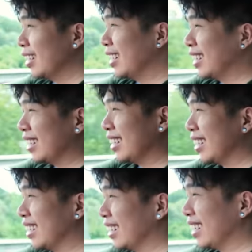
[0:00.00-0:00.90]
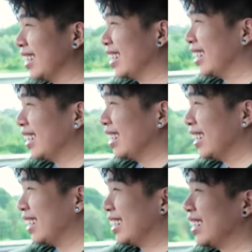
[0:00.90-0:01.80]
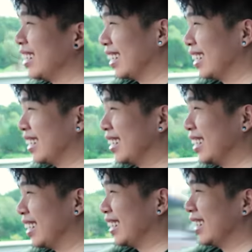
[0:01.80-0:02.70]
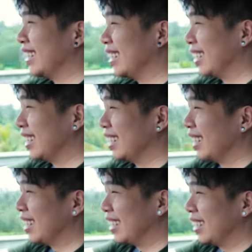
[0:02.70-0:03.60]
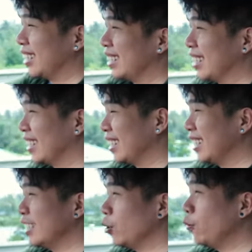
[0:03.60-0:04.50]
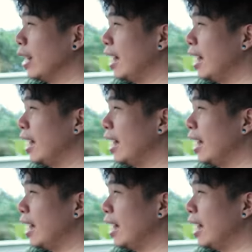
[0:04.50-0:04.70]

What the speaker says: The person shown says nothing.